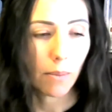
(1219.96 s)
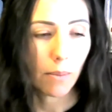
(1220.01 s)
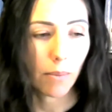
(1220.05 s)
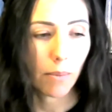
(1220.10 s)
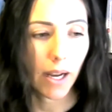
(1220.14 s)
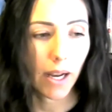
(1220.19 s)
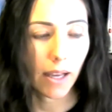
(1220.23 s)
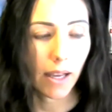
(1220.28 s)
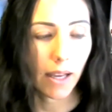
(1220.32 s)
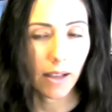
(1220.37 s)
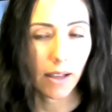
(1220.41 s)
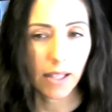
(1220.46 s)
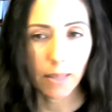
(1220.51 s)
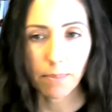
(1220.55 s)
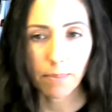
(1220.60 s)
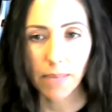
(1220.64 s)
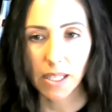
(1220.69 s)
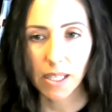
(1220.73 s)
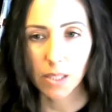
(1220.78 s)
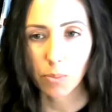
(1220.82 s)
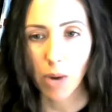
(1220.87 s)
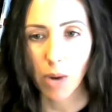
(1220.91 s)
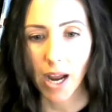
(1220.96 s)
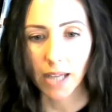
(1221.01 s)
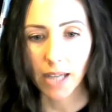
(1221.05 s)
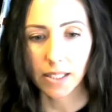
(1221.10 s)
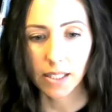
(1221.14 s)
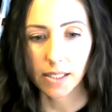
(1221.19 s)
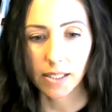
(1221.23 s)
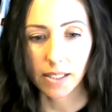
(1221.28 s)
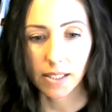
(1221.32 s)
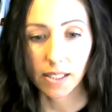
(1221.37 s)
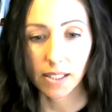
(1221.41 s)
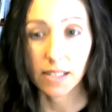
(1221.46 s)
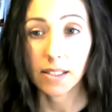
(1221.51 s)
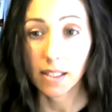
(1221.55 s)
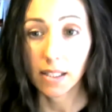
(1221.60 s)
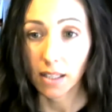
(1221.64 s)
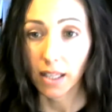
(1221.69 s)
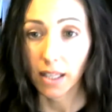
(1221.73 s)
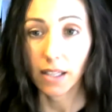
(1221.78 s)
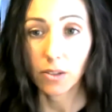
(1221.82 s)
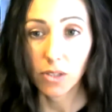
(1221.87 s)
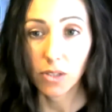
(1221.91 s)
But I think best practice is,
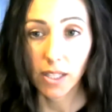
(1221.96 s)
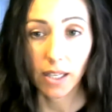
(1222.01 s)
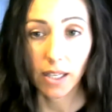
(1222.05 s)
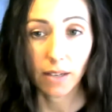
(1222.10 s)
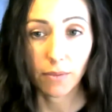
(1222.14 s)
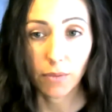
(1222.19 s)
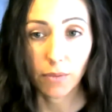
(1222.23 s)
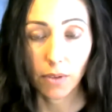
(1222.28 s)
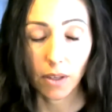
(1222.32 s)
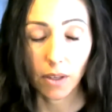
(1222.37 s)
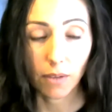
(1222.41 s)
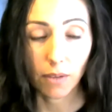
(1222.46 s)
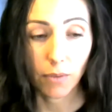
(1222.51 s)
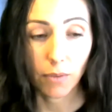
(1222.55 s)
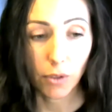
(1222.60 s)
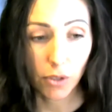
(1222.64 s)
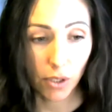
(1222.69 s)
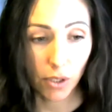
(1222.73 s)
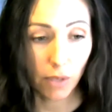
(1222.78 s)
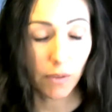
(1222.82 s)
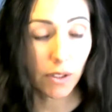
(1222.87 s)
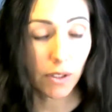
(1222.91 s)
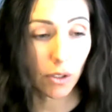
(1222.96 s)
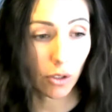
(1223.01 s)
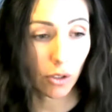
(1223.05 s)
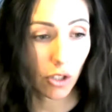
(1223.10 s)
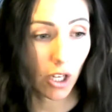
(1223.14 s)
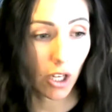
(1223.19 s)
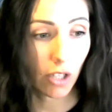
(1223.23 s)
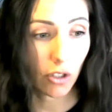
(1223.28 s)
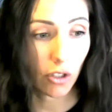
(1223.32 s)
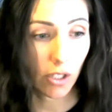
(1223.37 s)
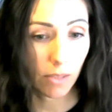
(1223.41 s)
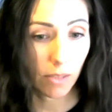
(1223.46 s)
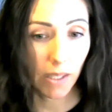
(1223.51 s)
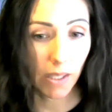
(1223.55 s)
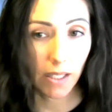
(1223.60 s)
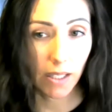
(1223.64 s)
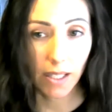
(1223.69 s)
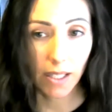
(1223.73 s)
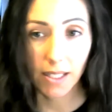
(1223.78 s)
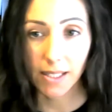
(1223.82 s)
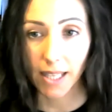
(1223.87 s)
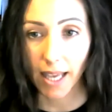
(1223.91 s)
like you said, if your servicer changes, meaning
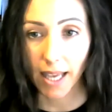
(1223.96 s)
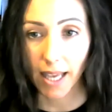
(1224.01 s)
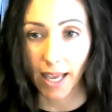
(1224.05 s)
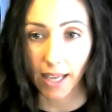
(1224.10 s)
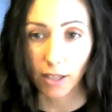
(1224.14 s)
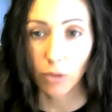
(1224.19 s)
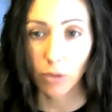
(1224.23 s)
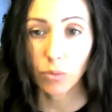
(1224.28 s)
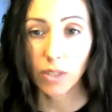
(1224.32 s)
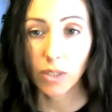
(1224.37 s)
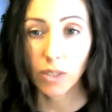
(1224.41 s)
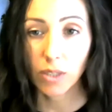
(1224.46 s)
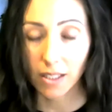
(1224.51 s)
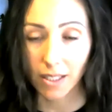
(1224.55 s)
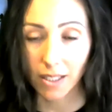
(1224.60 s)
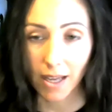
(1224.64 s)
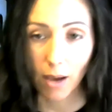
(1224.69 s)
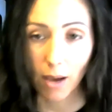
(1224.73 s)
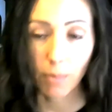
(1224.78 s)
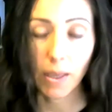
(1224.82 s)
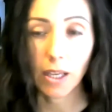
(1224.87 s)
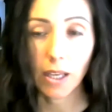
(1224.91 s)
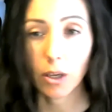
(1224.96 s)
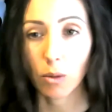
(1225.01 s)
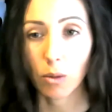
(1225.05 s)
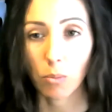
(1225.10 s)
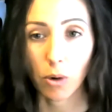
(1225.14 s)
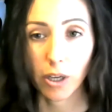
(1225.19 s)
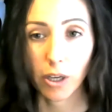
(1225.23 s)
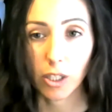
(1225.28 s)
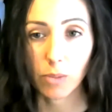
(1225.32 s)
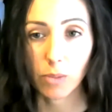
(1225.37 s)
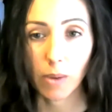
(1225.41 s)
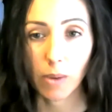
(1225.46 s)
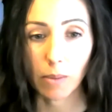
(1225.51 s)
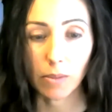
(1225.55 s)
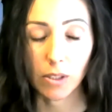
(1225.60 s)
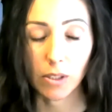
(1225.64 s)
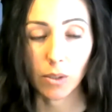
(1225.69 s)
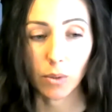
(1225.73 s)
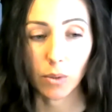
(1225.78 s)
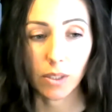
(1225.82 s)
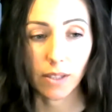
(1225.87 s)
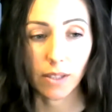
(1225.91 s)
they say, hey, you need to now make your mortgage payment
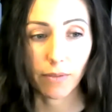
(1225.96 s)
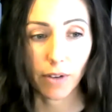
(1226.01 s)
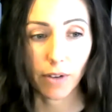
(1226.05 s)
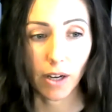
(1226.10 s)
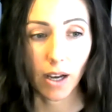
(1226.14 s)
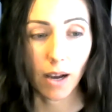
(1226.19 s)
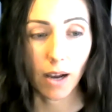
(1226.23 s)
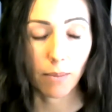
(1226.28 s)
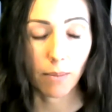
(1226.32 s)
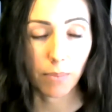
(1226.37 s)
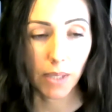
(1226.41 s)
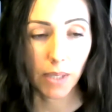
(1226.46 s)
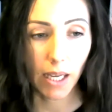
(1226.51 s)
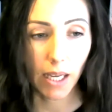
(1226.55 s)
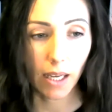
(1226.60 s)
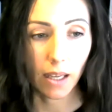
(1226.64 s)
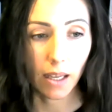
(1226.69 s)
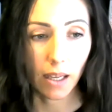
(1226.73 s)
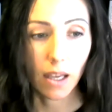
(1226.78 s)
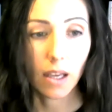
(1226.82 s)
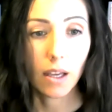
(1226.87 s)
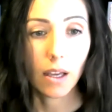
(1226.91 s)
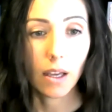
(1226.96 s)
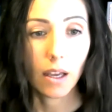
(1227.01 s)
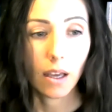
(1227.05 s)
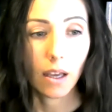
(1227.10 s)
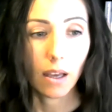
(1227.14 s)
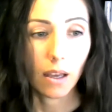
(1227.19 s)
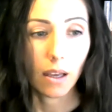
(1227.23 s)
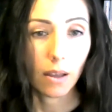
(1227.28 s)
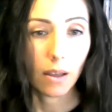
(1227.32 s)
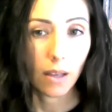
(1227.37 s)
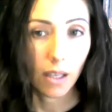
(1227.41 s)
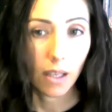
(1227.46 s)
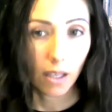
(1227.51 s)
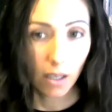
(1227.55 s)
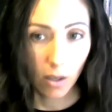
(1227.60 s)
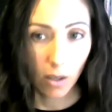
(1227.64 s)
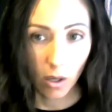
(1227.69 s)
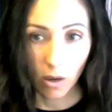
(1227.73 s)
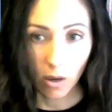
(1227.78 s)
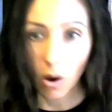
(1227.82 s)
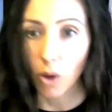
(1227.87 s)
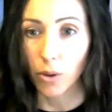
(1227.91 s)
to a different company,
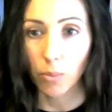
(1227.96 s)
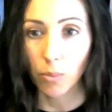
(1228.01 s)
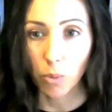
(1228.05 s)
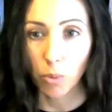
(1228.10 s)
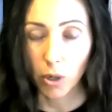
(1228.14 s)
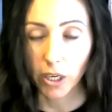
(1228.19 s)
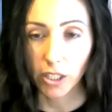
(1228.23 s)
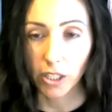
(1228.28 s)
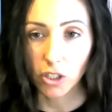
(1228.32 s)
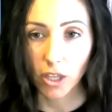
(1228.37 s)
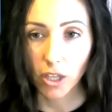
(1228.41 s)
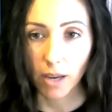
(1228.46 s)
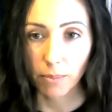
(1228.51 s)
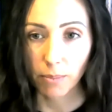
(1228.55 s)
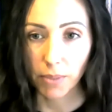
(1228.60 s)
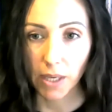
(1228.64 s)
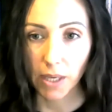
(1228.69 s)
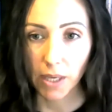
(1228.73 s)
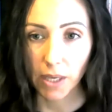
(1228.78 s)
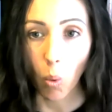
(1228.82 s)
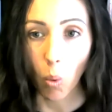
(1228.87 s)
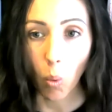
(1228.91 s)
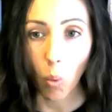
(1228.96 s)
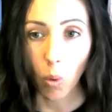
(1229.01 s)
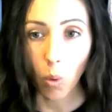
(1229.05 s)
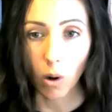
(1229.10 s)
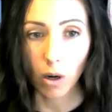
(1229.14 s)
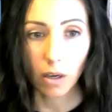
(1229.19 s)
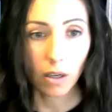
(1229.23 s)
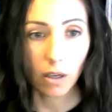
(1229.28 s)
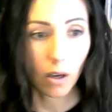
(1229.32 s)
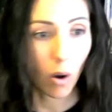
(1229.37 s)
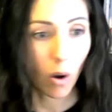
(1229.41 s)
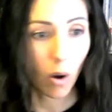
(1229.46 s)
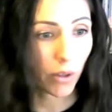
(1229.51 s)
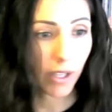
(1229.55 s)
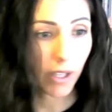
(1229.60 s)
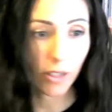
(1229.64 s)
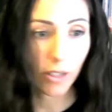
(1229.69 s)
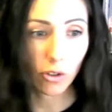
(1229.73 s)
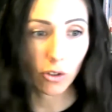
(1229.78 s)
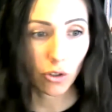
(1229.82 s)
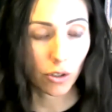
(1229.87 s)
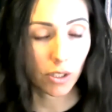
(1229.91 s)
call the mortgage company or call the
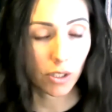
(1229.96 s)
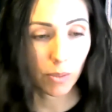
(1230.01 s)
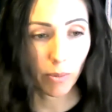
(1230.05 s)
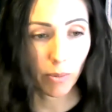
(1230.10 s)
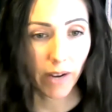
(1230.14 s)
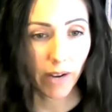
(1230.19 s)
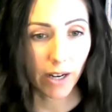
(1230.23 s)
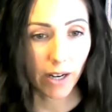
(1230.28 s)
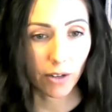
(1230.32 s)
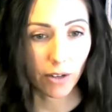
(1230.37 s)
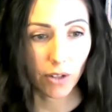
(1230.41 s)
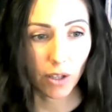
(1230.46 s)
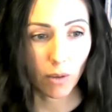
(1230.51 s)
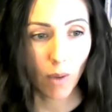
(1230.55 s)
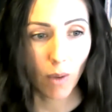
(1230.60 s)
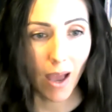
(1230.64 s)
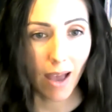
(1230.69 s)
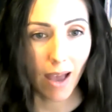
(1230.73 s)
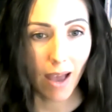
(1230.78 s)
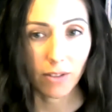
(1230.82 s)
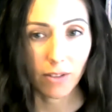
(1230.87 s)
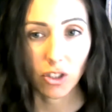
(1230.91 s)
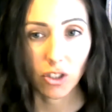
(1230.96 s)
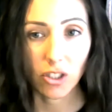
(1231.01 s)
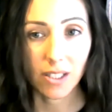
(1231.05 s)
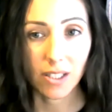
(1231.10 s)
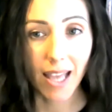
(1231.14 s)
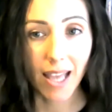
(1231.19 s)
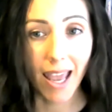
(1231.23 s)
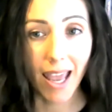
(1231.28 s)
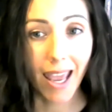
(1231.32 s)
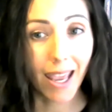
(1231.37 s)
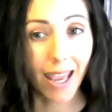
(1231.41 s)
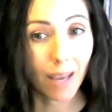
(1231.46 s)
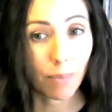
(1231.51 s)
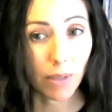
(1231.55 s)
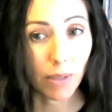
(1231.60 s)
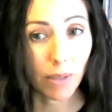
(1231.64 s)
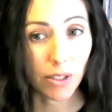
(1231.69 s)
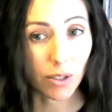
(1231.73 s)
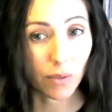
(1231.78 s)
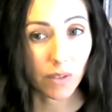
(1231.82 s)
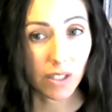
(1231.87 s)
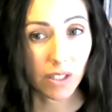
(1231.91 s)
insurance provider that you have and just say, hey, my
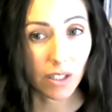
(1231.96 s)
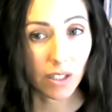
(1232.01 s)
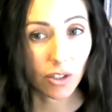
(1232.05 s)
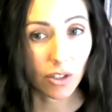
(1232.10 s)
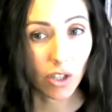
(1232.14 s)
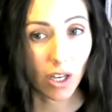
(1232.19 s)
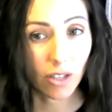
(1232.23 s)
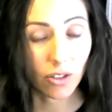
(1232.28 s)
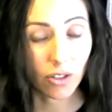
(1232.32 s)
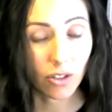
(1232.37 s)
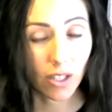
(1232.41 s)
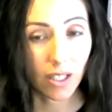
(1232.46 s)
servicing changed.